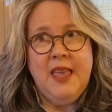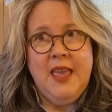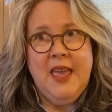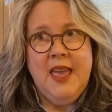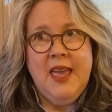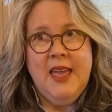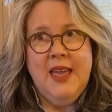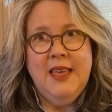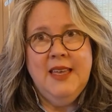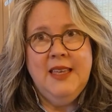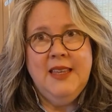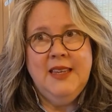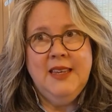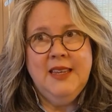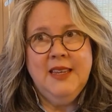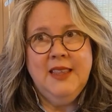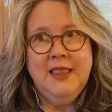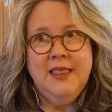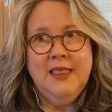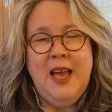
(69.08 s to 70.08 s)
And
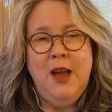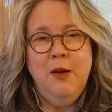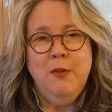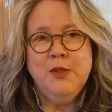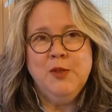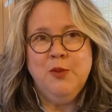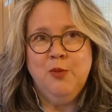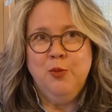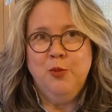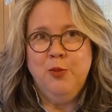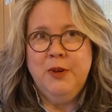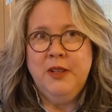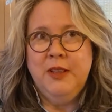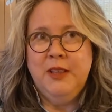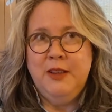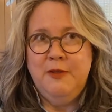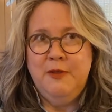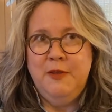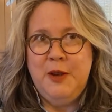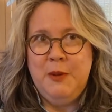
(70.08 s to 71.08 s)
that was a
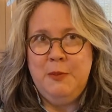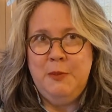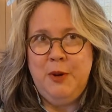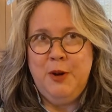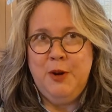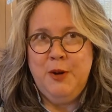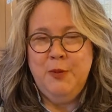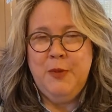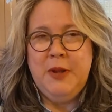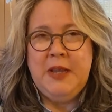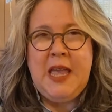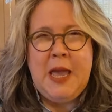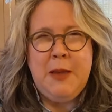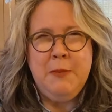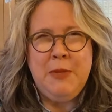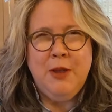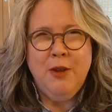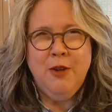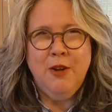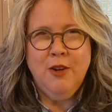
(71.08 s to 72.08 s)
really fun part. We
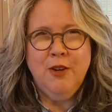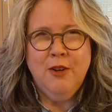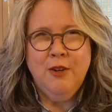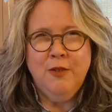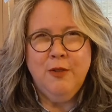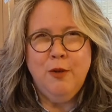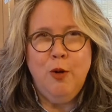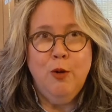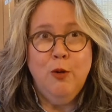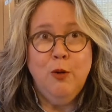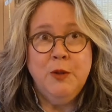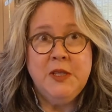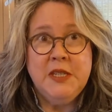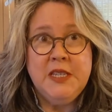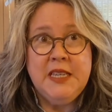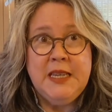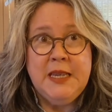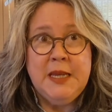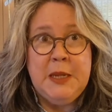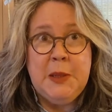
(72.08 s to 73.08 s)
came here, the whole
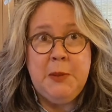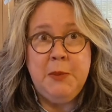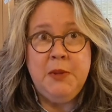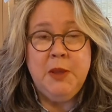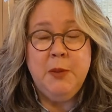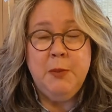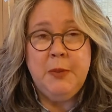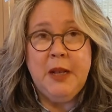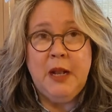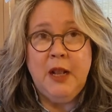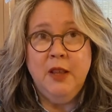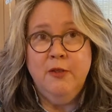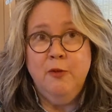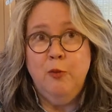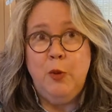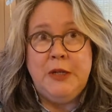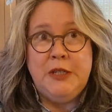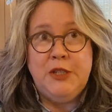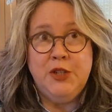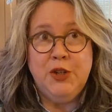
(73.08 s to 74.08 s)
team, in the middle of
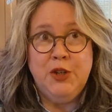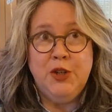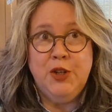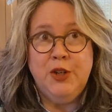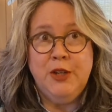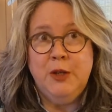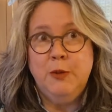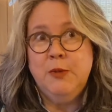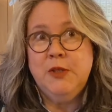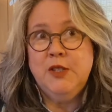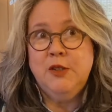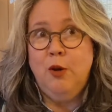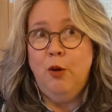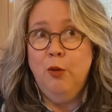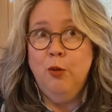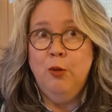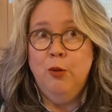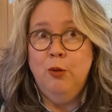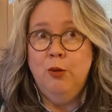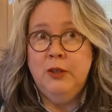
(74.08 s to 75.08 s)
winter, and it was
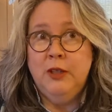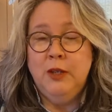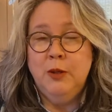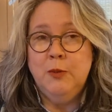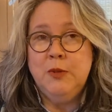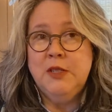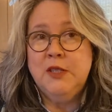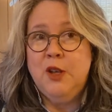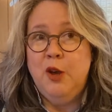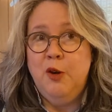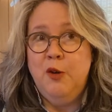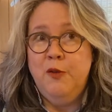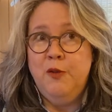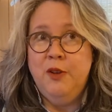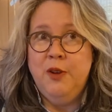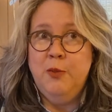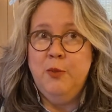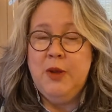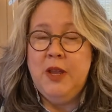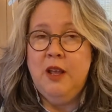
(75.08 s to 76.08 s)
cold and it was
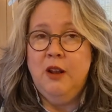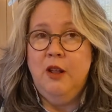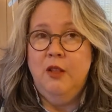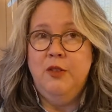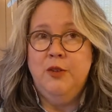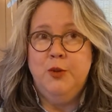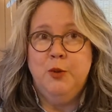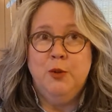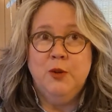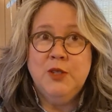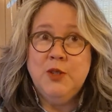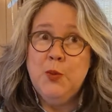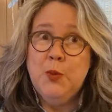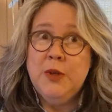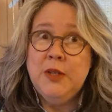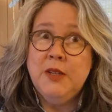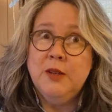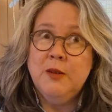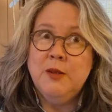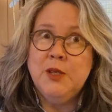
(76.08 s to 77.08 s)
COVID, and we had all the doors and
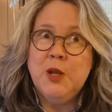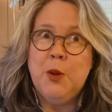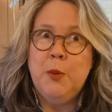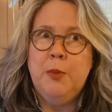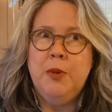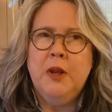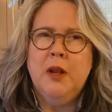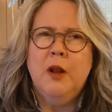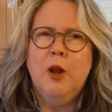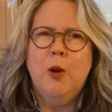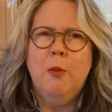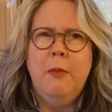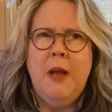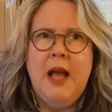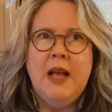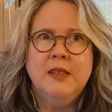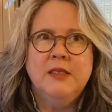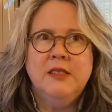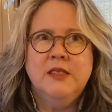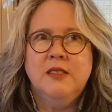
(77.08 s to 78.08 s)
windows open and our
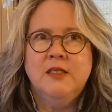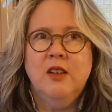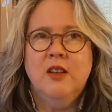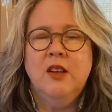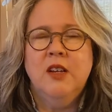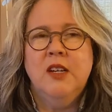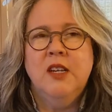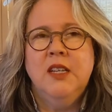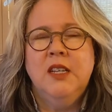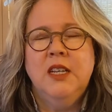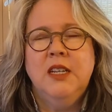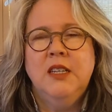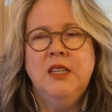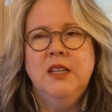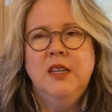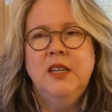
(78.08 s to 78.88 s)
masks on, and